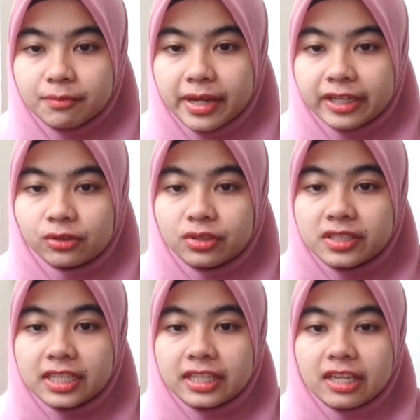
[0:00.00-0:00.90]
by
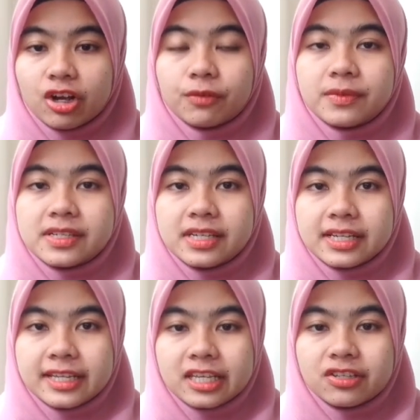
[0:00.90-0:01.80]
cross-linking
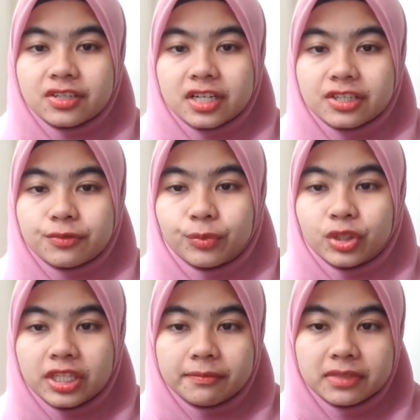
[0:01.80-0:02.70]
oppositely charged
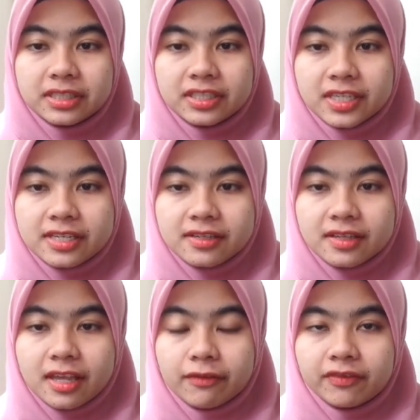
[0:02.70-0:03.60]
polymer chains
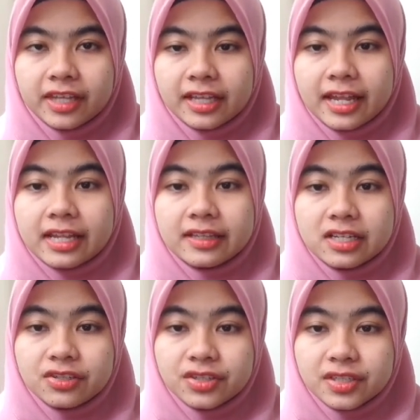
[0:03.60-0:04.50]
have gained
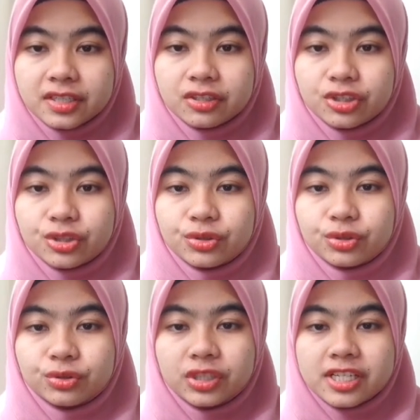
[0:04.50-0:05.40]
attention due
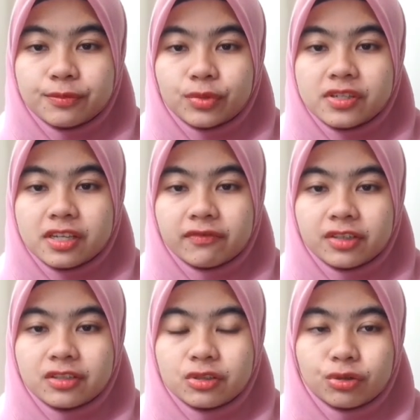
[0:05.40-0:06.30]
to
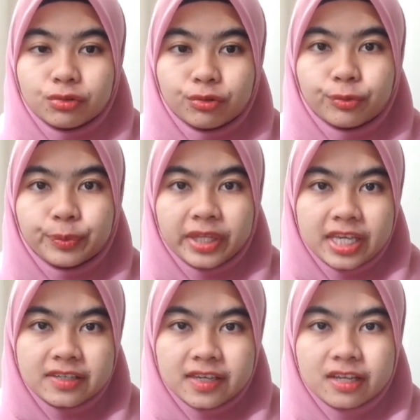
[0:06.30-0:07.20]
responsiveness to
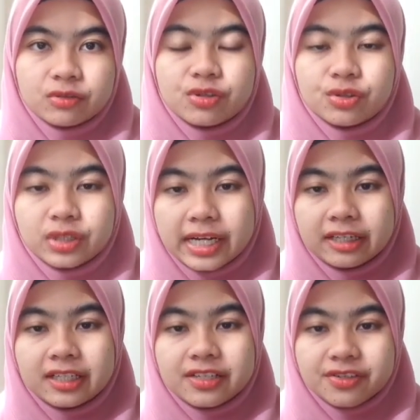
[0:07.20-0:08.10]
pH and also
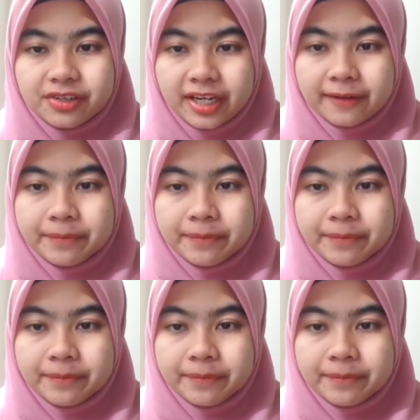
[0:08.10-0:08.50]
ionic strength.